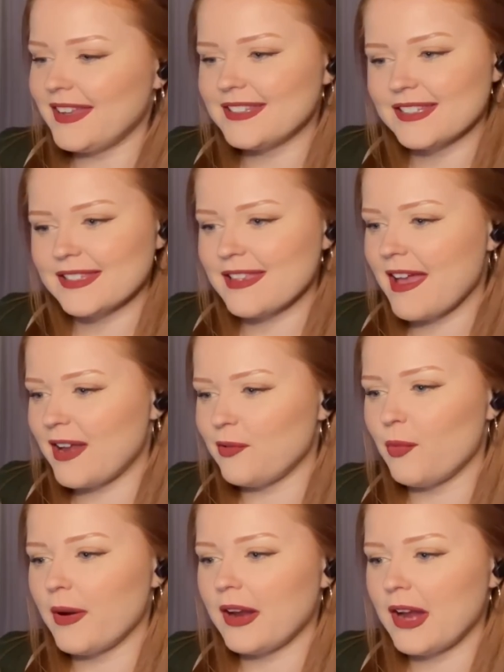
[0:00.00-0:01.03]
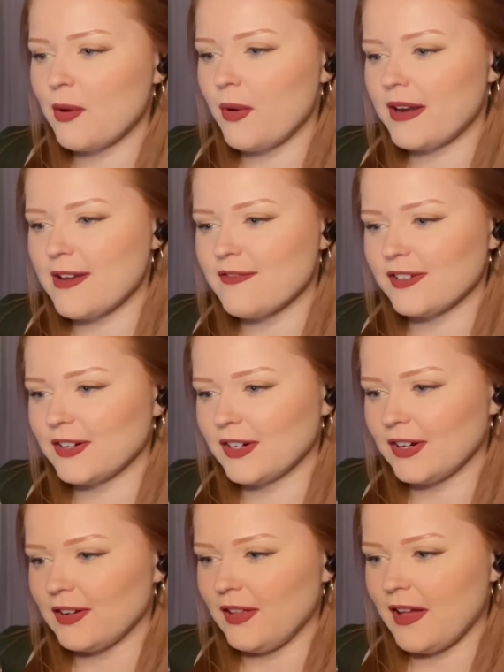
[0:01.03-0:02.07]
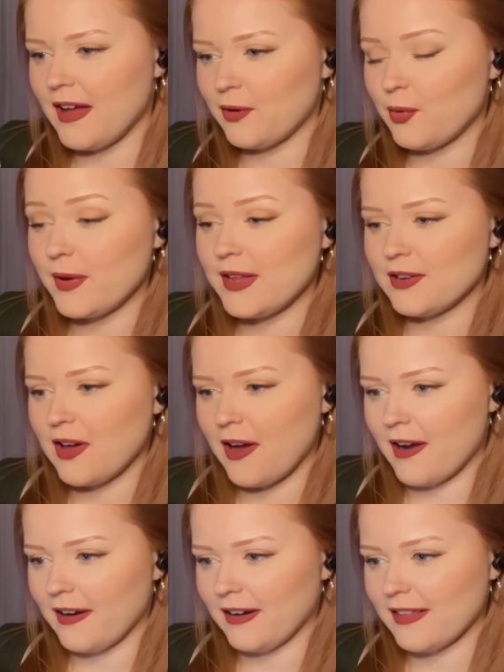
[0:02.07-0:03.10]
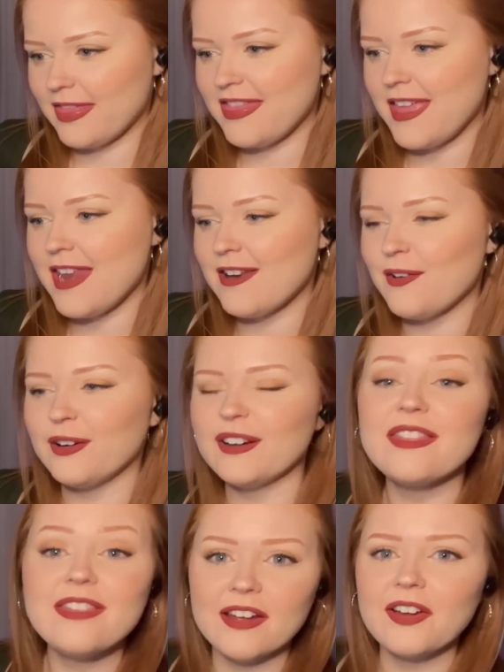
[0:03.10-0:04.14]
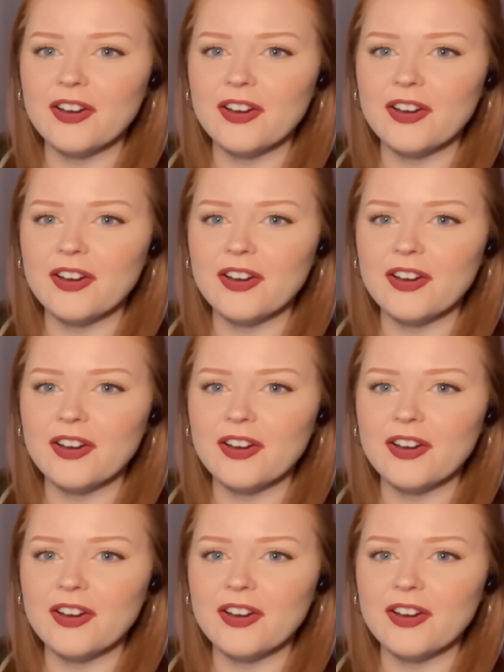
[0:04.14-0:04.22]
this line, wearing whatever girl, a queen card, thin or thick